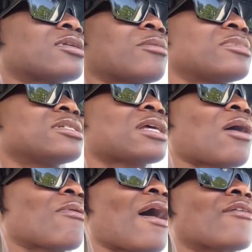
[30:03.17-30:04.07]
so that means I
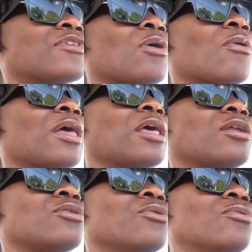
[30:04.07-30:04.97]
will have to go ahead
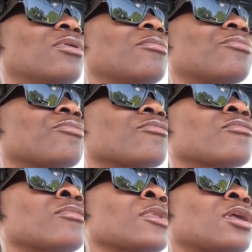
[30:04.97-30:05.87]
and do
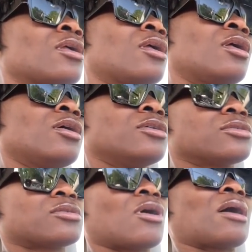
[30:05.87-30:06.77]
them
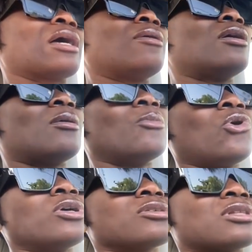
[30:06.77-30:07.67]
so I, am
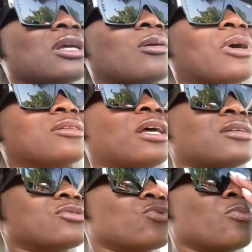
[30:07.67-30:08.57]
also thinking about
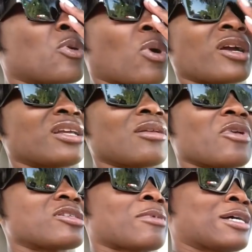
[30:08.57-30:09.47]
that too. But working at the
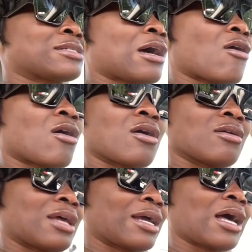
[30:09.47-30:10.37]
med spa is not
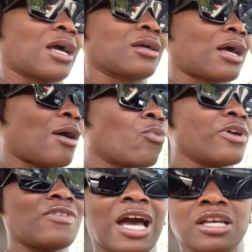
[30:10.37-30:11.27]
hard. Like I, I,
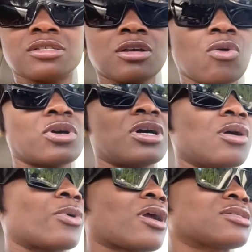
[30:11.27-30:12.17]
we've gotten so
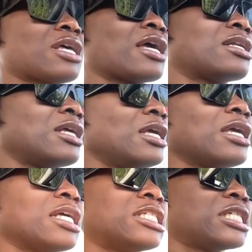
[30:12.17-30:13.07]
good with our
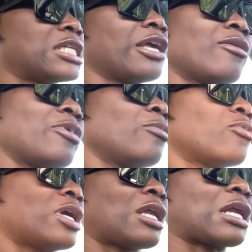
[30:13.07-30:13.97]
technique and just getting
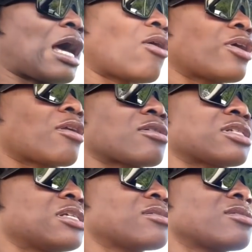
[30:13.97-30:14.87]
people in and out in our
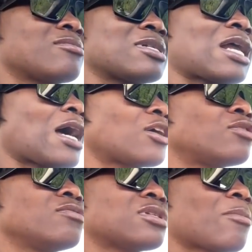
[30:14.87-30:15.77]
systems that I can
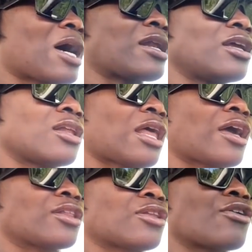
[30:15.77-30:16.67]
do somebody in
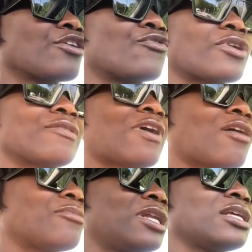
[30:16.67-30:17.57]
like 30,
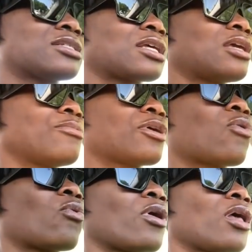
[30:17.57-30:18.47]
45 minutes and keep it
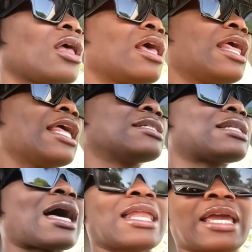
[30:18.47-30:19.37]
going. It's
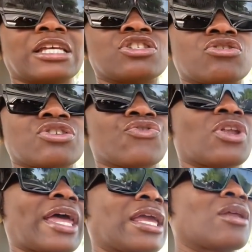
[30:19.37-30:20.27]
not like it's stressful
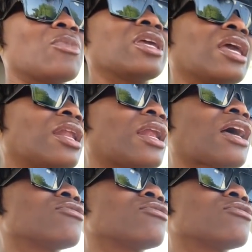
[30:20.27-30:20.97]
like in the beginning. I